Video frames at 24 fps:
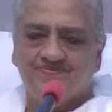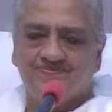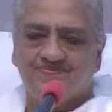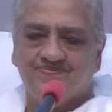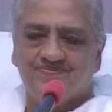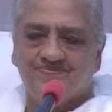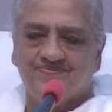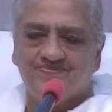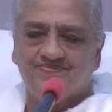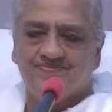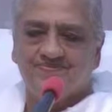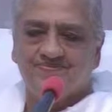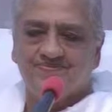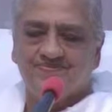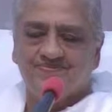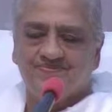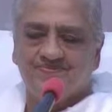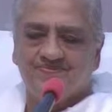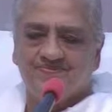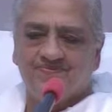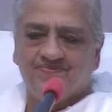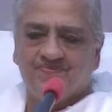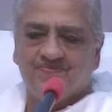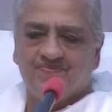
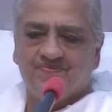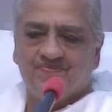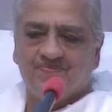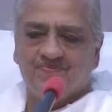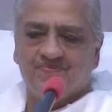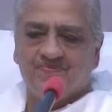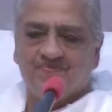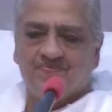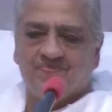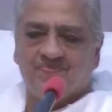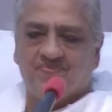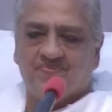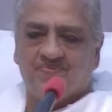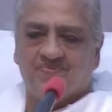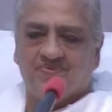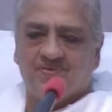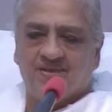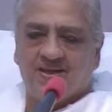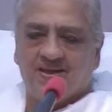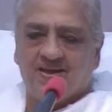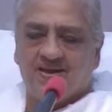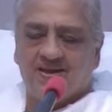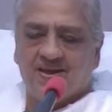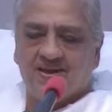
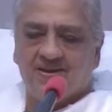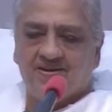Nobody speaks.